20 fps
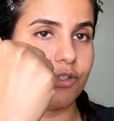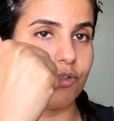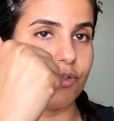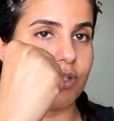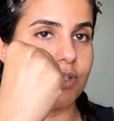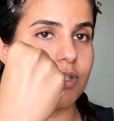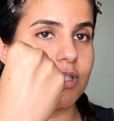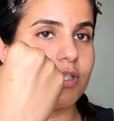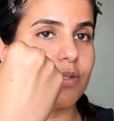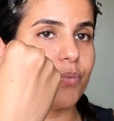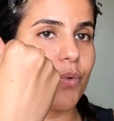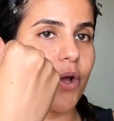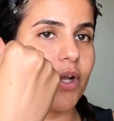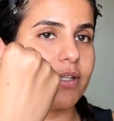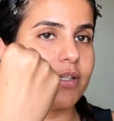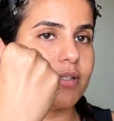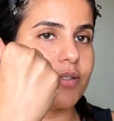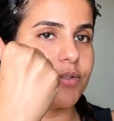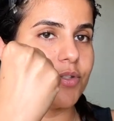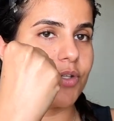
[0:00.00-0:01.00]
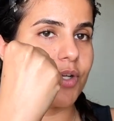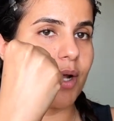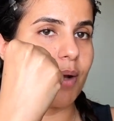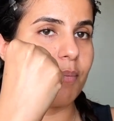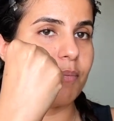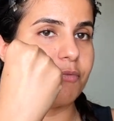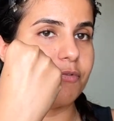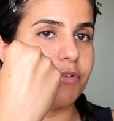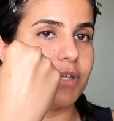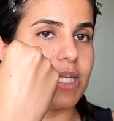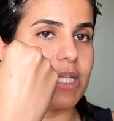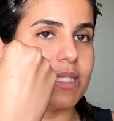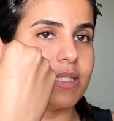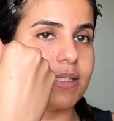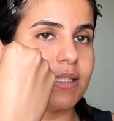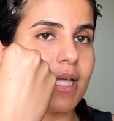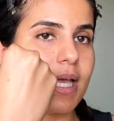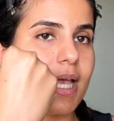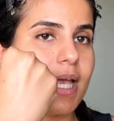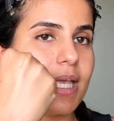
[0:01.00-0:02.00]
So this is what the serum
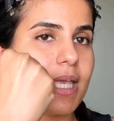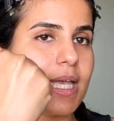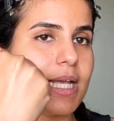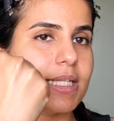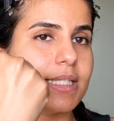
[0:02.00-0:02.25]
feels like.